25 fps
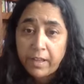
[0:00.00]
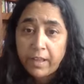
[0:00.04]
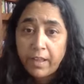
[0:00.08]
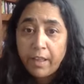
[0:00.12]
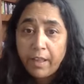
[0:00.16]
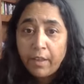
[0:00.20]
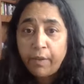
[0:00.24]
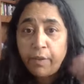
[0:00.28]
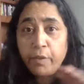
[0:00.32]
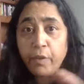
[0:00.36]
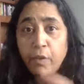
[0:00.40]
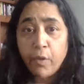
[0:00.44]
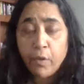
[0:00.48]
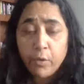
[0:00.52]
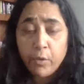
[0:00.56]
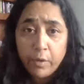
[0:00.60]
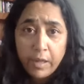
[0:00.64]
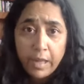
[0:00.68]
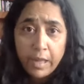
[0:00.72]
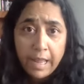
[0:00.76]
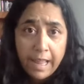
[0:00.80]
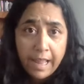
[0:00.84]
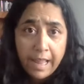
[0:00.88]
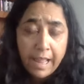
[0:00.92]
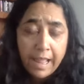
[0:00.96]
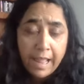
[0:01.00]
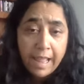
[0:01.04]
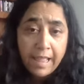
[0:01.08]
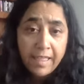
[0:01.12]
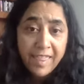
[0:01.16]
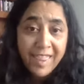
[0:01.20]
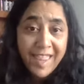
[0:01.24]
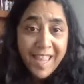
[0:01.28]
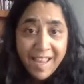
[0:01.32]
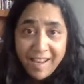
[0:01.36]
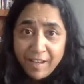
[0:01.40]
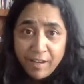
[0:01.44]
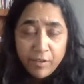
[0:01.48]
So, and then
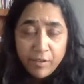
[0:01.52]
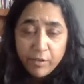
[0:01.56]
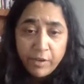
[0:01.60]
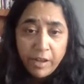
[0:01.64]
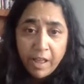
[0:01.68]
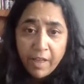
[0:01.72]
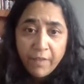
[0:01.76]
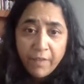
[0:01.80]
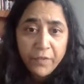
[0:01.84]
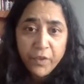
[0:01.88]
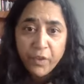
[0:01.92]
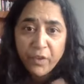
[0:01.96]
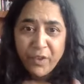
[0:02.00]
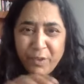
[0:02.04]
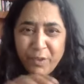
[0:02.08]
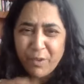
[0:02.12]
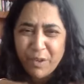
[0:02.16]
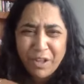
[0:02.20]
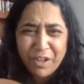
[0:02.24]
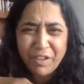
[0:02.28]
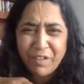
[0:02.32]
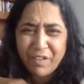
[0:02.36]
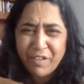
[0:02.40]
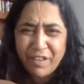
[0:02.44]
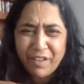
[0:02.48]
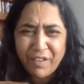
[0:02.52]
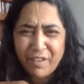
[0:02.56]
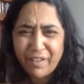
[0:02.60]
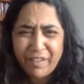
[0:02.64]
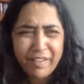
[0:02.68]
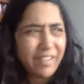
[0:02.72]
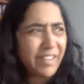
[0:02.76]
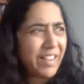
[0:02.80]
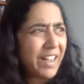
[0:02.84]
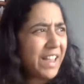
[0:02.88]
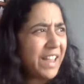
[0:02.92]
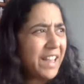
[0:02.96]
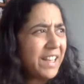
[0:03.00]
you don't have to do all of this
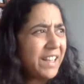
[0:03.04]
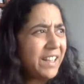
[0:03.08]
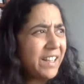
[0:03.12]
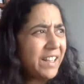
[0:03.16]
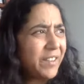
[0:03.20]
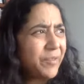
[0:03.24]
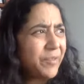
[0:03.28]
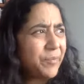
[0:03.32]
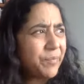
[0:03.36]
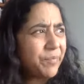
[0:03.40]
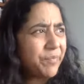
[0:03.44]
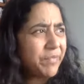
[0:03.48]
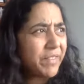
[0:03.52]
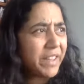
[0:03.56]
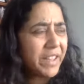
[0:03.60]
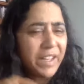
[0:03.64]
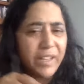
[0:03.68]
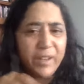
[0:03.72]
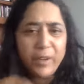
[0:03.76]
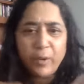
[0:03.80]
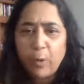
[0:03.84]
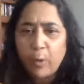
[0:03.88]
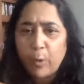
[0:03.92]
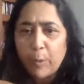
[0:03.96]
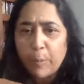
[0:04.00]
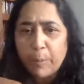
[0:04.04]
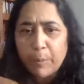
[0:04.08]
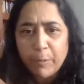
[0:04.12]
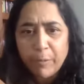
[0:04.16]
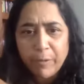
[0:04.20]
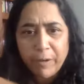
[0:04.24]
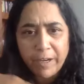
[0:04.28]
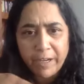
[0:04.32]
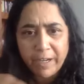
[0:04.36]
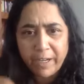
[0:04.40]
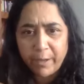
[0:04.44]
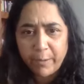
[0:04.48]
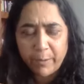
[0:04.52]
like
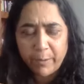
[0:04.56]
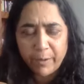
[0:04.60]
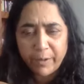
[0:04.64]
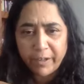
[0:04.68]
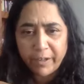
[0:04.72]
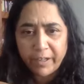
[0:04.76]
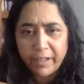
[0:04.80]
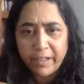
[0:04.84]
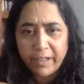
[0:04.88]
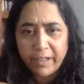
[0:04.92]
incorporating work.